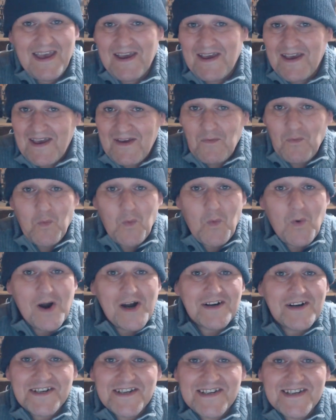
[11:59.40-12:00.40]
It
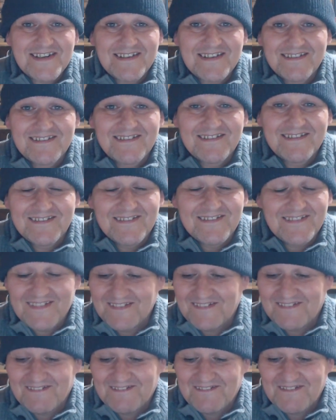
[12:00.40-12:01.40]
works.
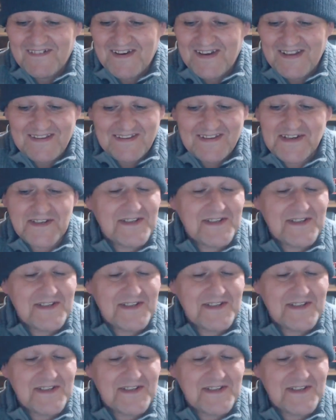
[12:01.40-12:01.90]
It does